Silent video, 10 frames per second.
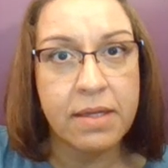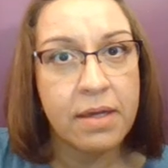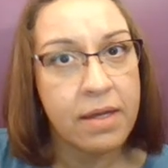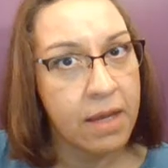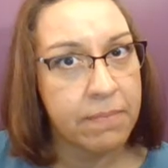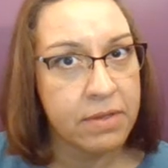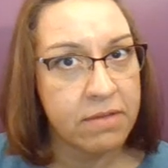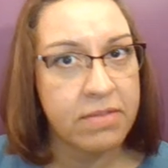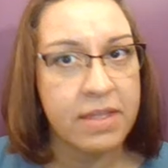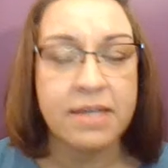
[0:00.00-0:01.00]
a couple
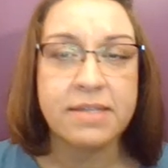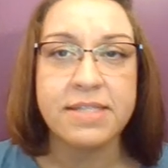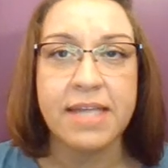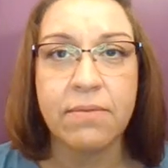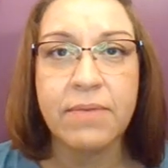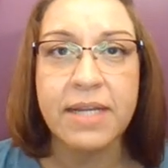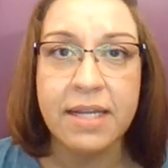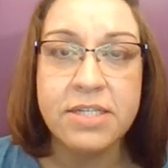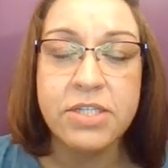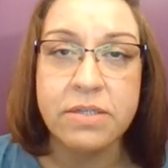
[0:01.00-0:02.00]
of things that we
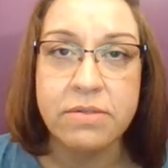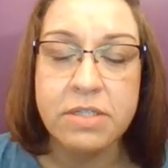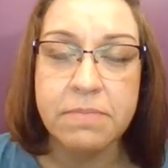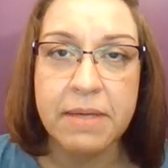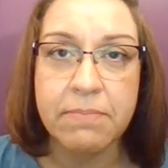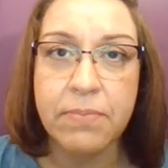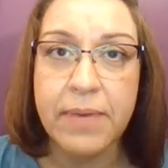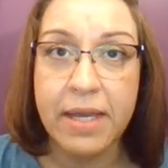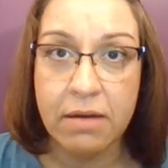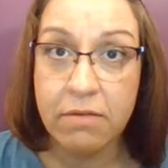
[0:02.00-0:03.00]
need to do to be
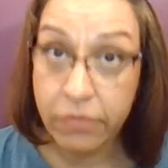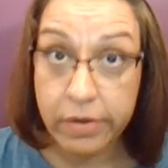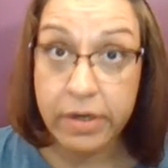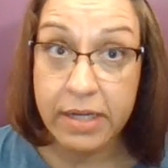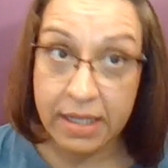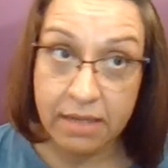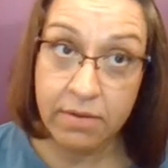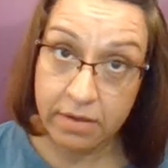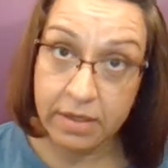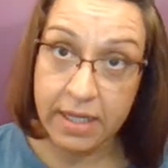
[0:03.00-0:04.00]
prepared for
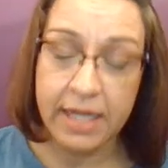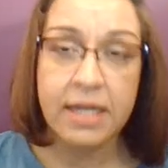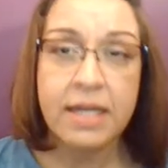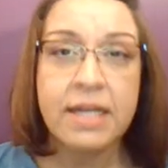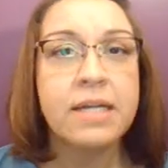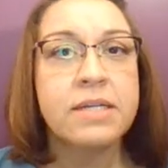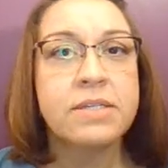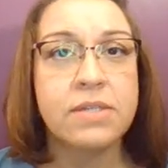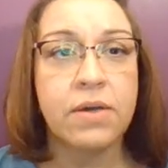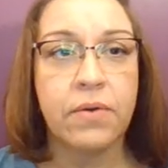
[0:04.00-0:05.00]
eLearning.
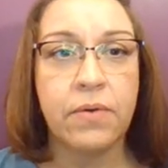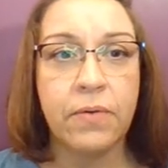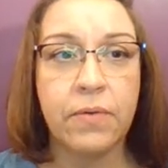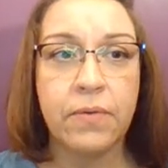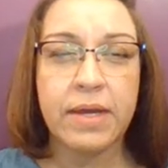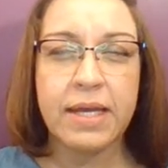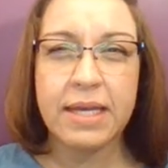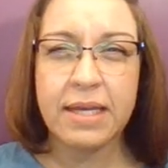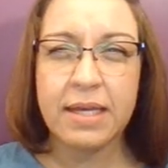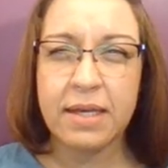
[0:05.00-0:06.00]
So
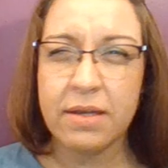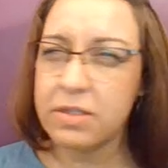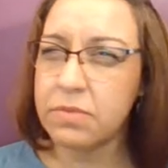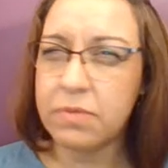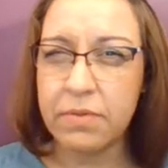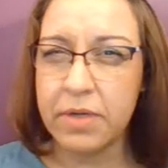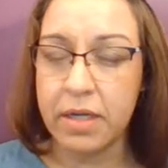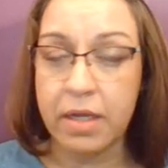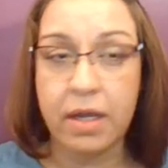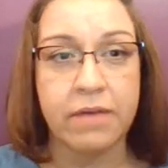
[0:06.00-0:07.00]
here's what we're going
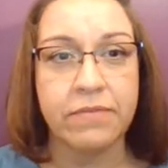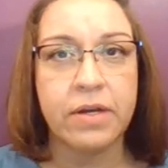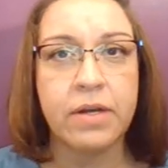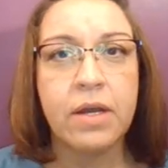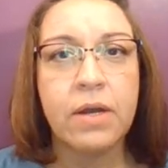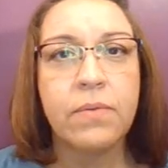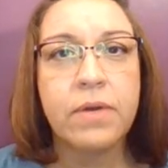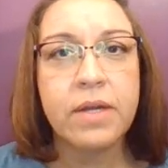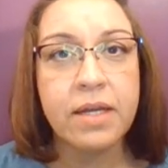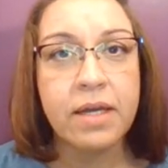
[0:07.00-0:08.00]
to cover. We're
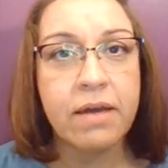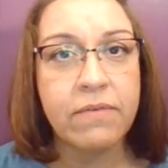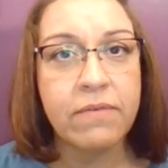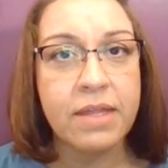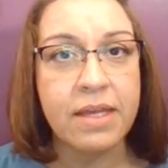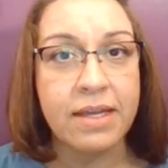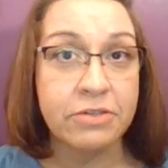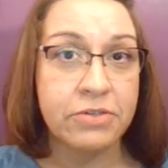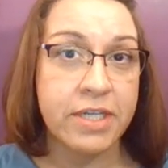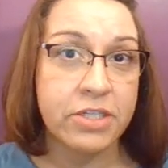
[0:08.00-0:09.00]
going to cover the
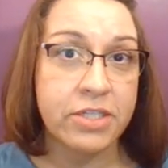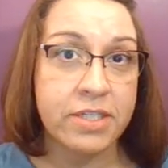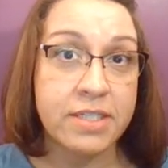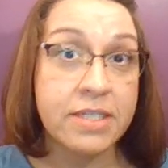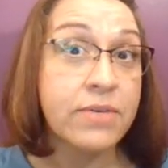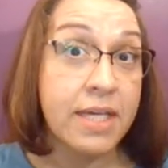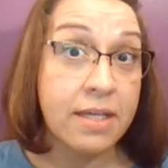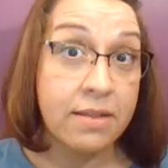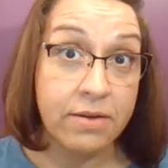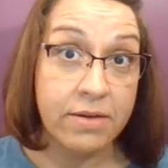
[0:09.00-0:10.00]
introduction to
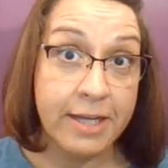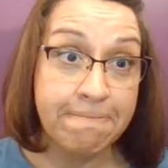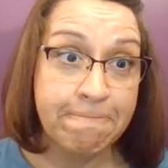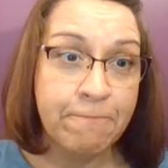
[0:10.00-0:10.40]
eLearning.